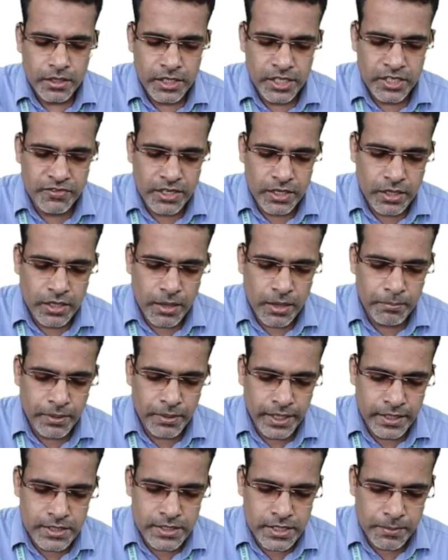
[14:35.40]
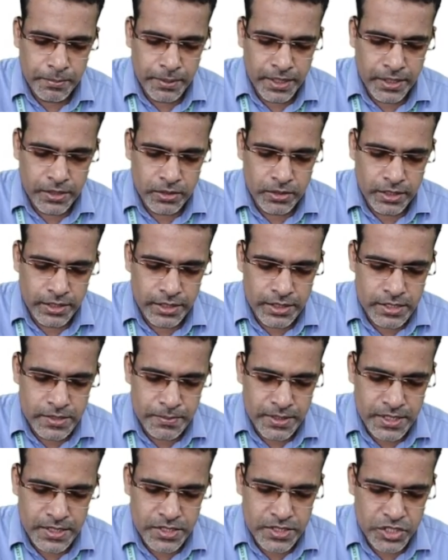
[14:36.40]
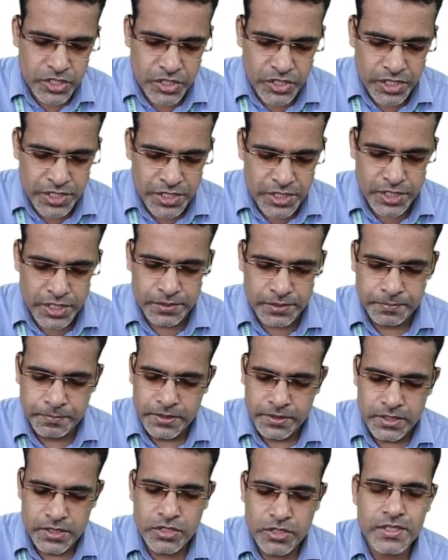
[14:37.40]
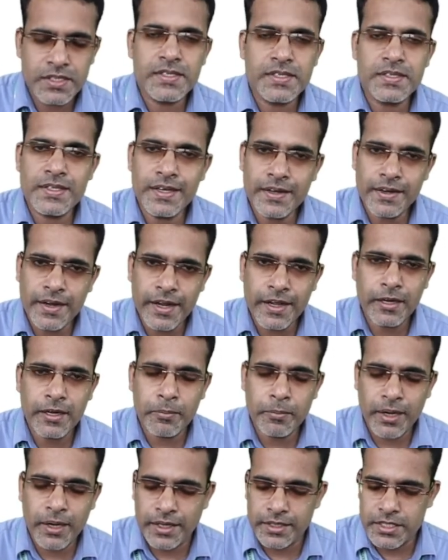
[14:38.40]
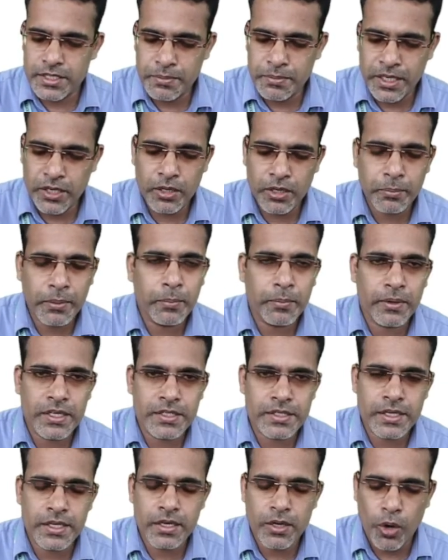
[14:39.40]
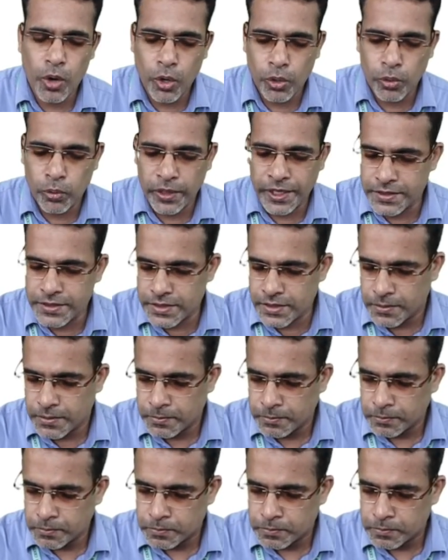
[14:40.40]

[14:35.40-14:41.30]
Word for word: It will come and supply to the isthmus region. So this is a rare branch, may not be present always.